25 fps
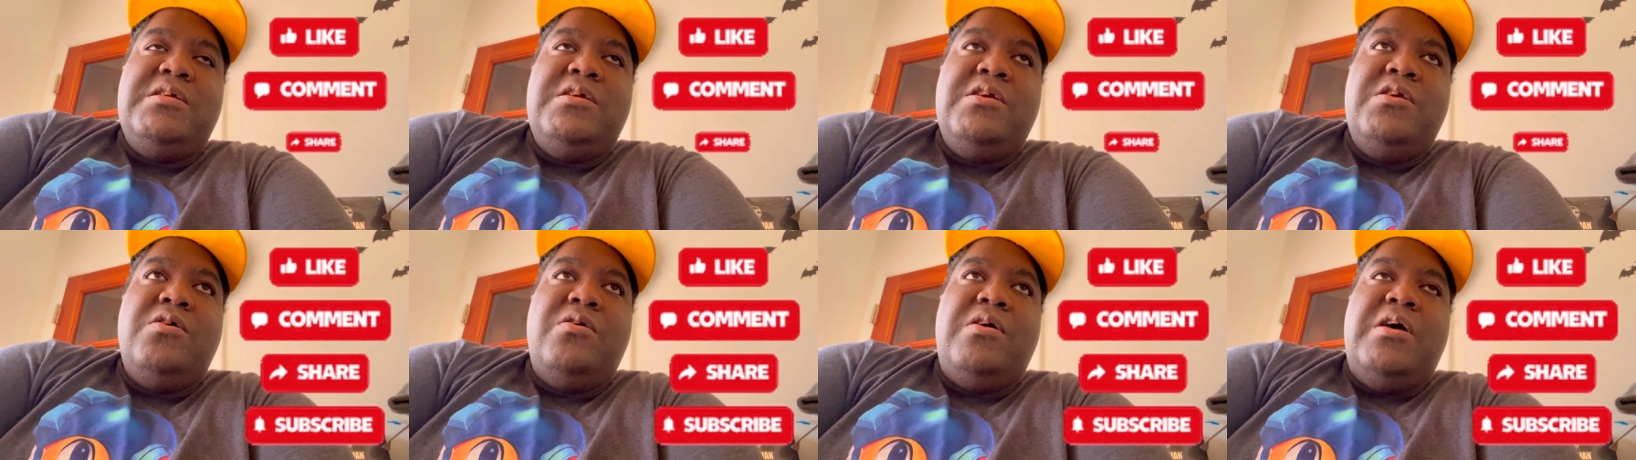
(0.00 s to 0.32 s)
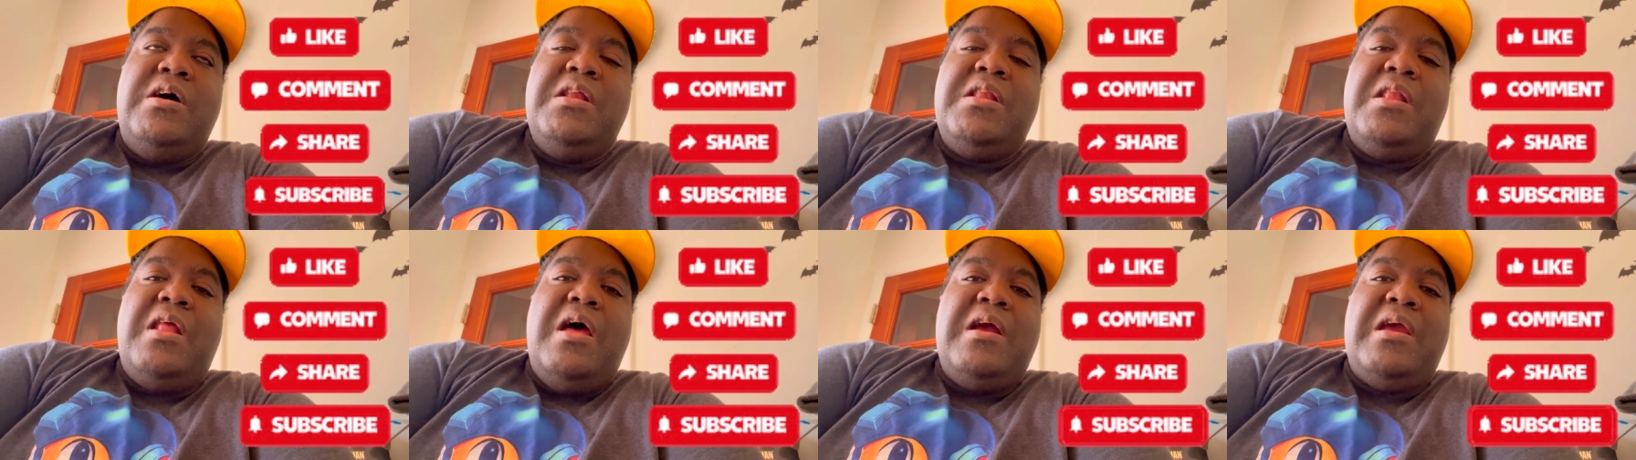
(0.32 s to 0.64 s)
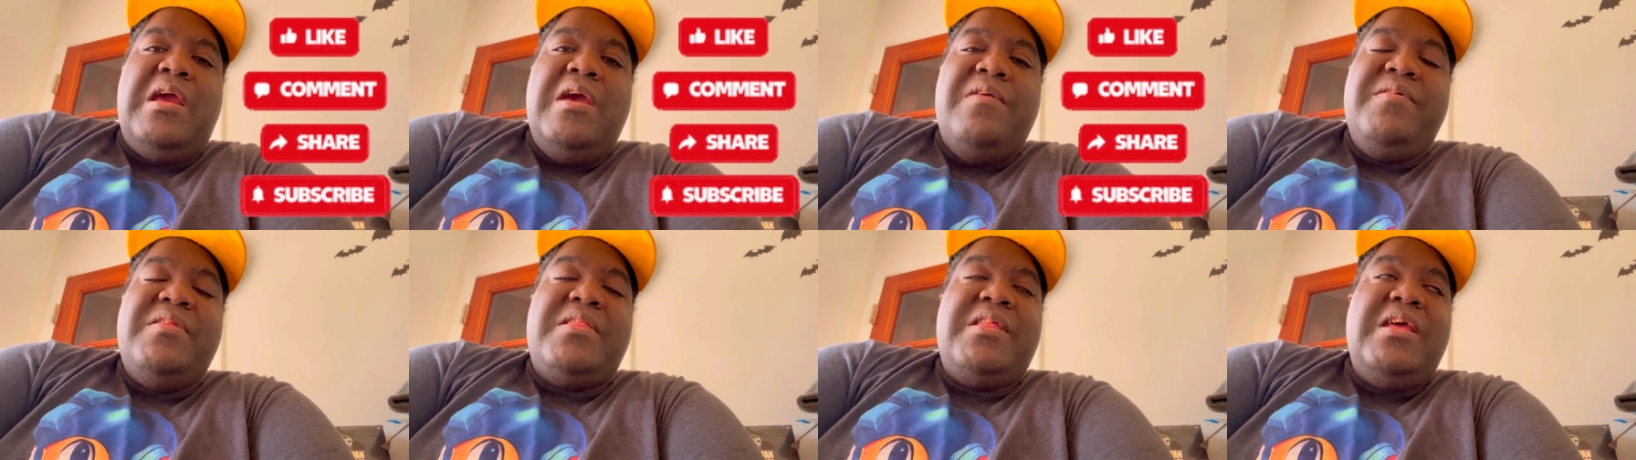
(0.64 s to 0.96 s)
you know, unlock
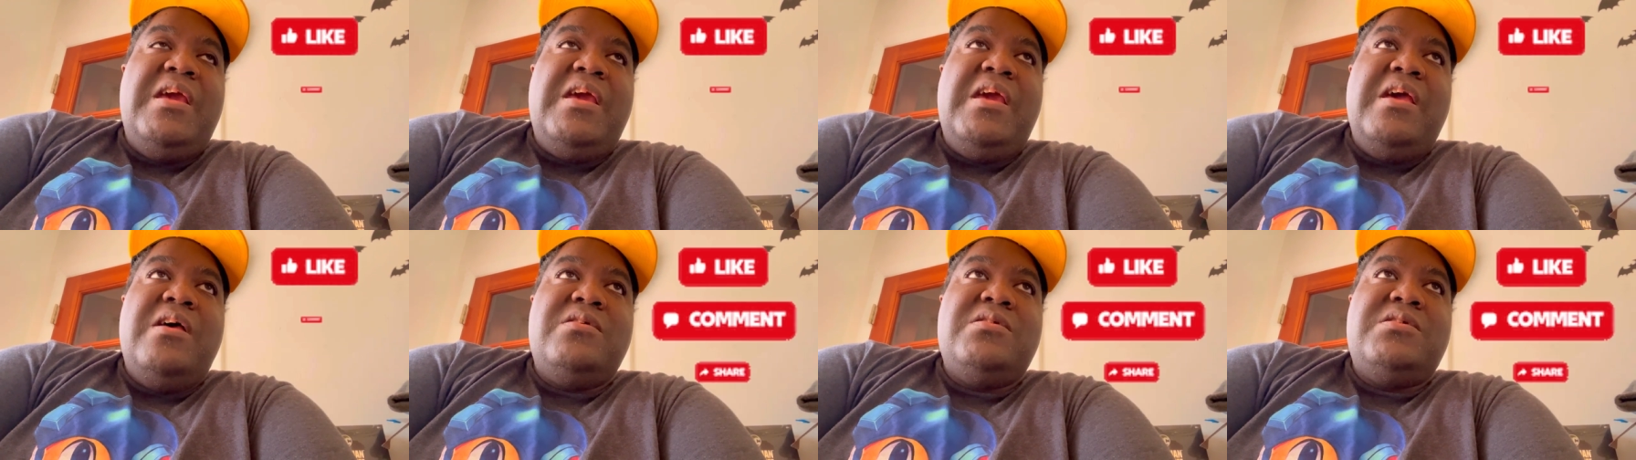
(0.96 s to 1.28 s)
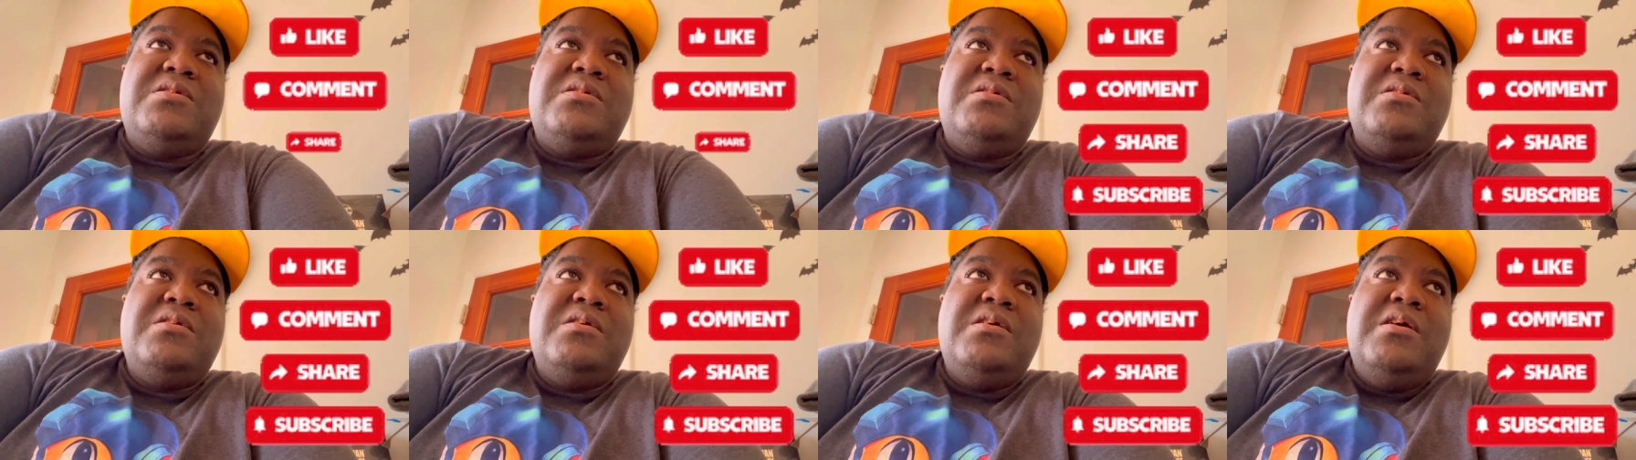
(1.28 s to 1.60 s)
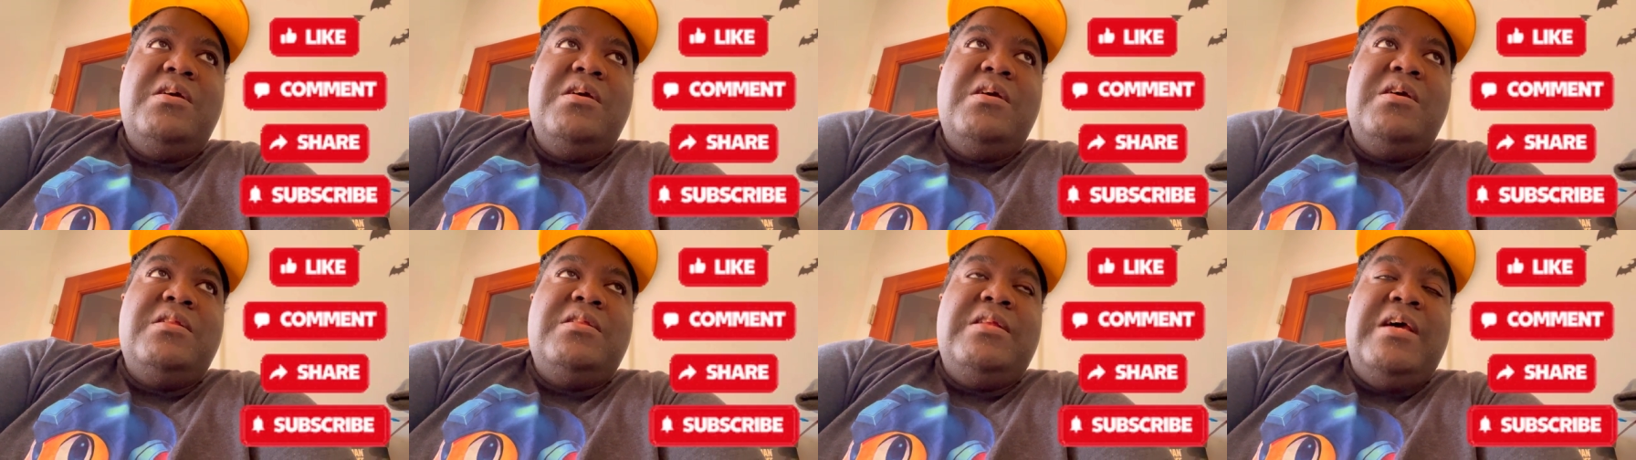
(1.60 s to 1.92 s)
everything else
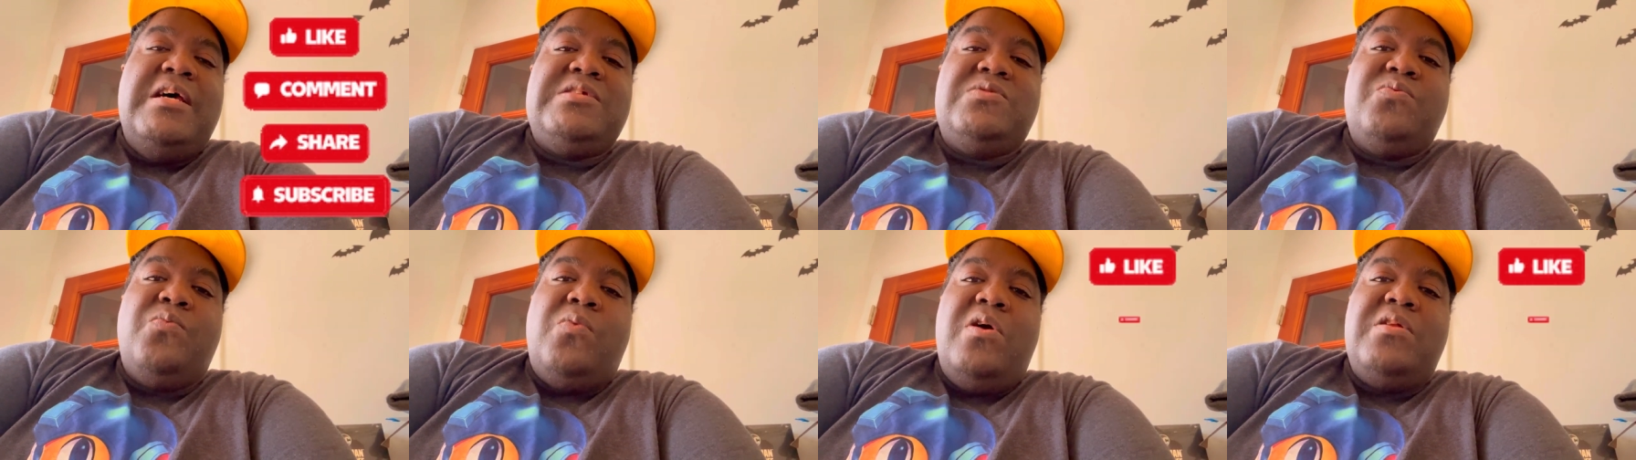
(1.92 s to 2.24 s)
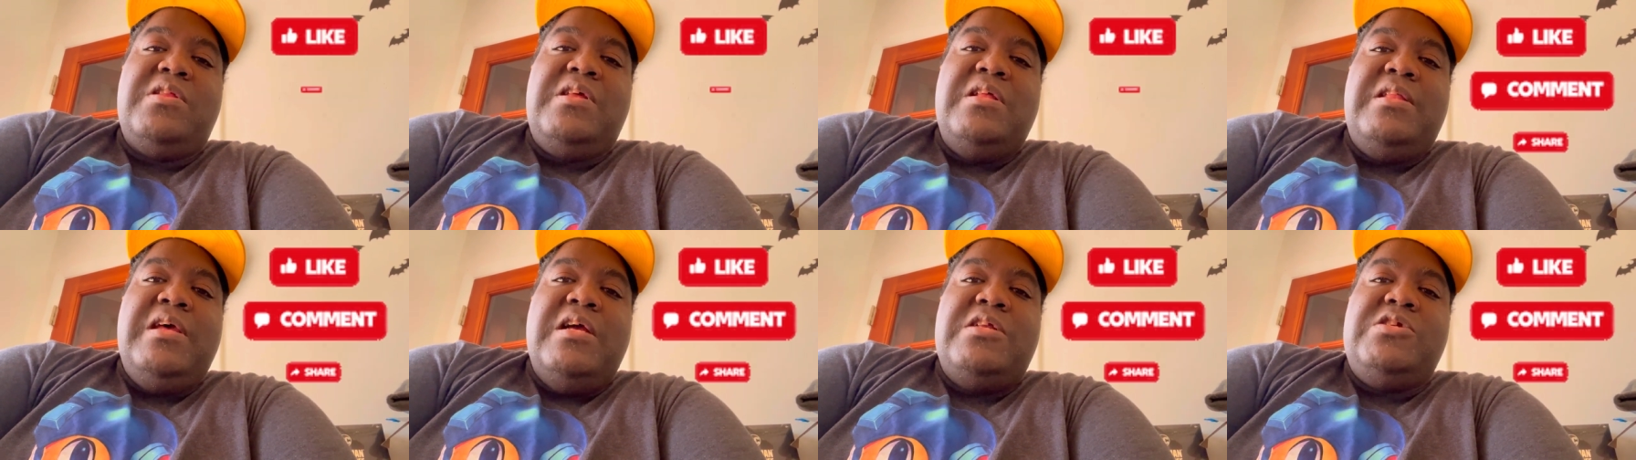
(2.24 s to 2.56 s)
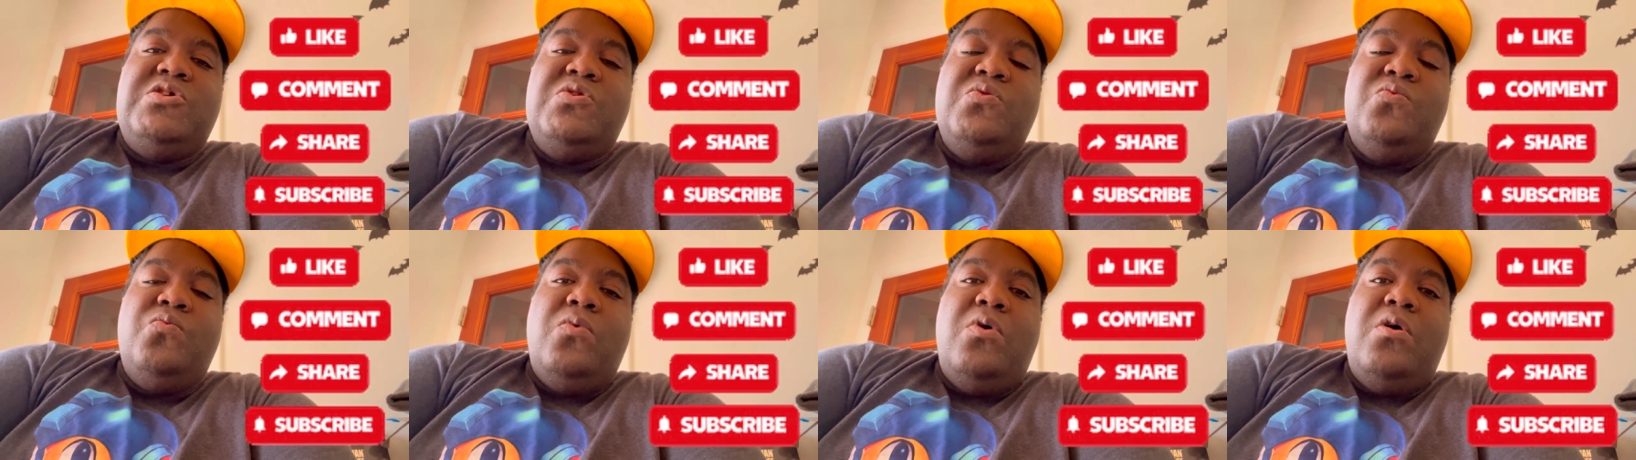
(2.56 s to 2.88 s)
that's worth it
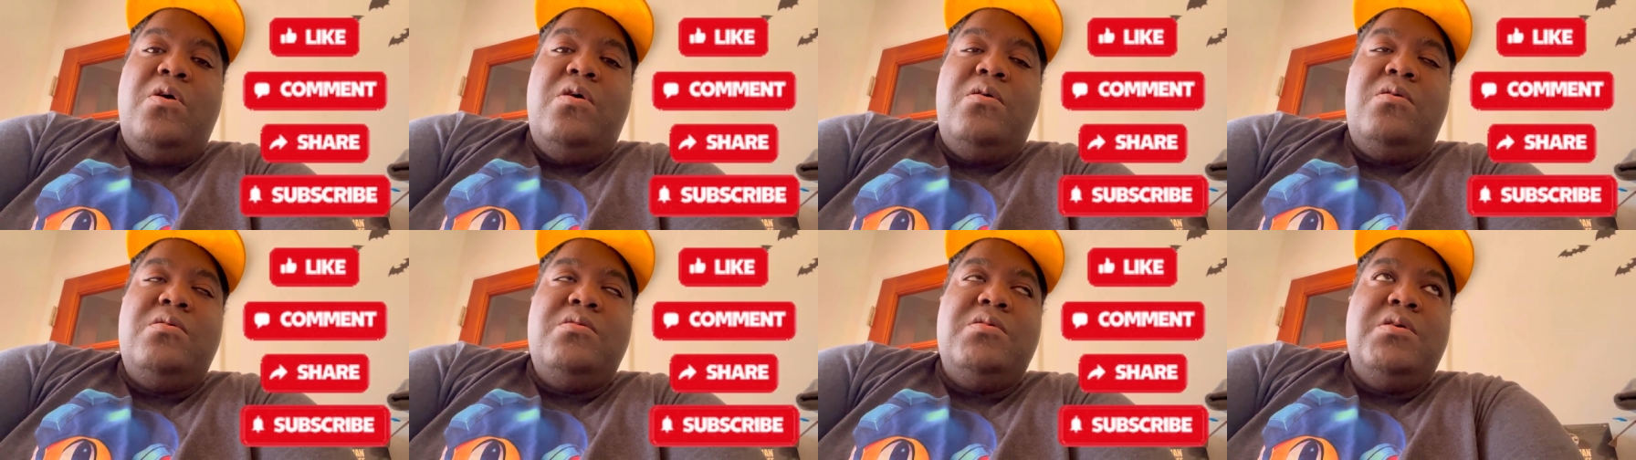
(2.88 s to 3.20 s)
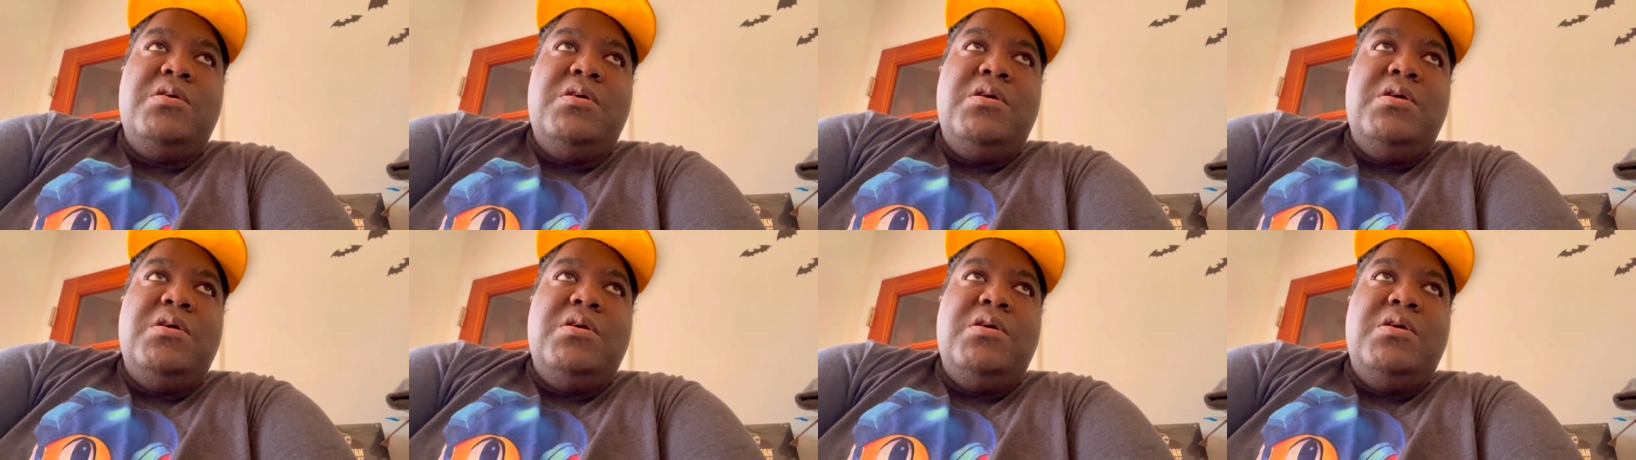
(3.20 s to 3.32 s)
that you want.